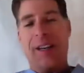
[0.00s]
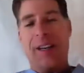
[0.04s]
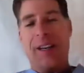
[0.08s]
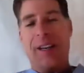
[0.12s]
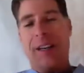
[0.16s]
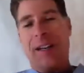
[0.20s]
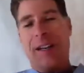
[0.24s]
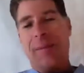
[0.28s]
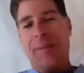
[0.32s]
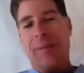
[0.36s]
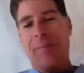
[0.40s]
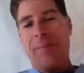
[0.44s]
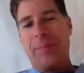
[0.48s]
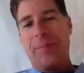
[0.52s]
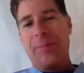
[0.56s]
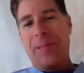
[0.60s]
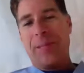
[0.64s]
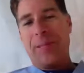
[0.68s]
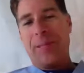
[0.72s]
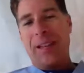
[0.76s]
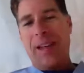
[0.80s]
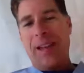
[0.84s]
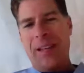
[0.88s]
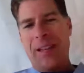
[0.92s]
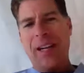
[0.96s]
Um,
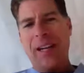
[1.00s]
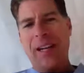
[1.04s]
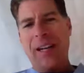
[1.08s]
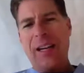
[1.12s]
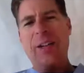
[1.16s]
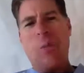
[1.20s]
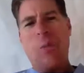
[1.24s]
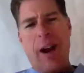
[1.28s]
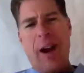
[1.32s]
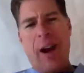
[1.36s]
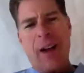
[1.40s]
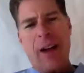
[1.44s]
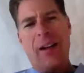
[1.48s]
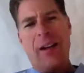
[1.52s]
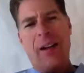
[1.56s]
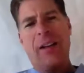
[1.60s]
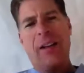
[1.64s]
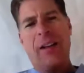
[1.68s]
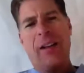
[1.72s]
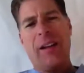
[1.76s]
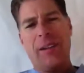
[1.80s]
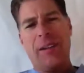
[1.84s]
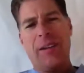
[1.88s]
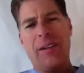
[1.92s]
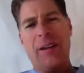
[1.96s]
it takes a while.
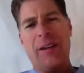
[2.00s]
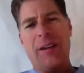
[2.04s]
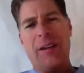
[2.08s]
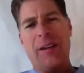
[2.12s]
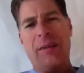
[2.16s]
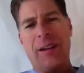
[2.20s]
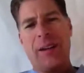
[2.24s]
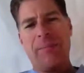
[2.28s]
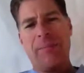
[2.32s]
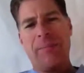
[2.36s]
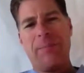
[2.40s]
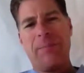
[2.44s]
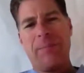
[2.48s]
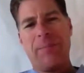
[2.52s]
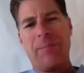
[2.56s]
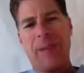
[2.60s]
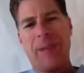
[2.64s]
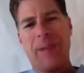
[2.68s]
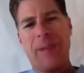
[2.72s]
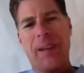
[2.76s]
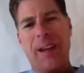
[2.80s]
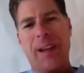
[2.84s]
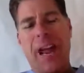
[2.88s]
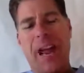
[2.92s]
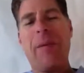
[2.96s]
And so um,
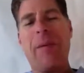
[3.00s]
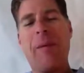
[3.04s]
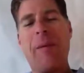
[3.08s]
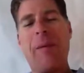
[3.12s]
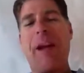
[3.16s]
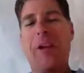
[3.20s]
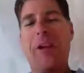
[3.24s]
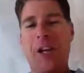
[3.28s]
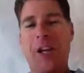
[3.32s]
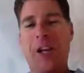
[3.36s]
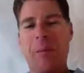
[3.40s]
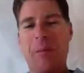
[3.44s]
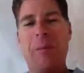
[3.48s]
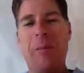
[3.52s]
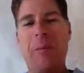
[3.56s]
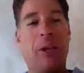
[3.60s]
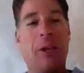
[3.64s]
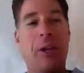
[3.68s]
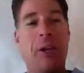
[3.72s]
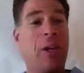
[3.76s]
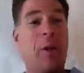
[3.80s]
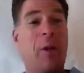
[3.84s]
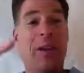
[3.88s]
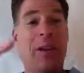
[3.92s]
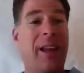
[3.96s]
anyway, I encourage people to
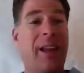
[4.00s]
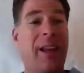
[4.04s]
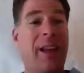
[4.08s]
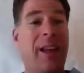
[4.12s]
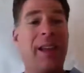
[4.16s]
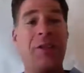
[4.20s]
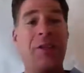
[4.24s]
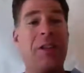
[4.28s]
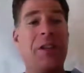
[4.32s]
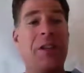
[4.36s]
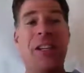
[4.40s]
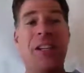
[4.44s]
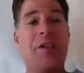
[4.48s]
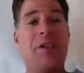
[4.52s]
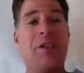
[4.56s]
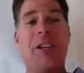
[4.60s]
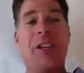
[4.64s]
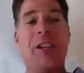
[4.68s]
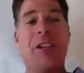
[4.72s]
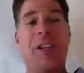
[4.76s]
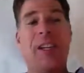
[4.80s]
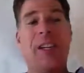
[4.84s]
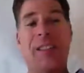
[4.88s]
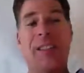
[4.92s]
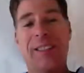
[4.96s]
go on that interesting
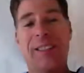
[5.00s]
journey.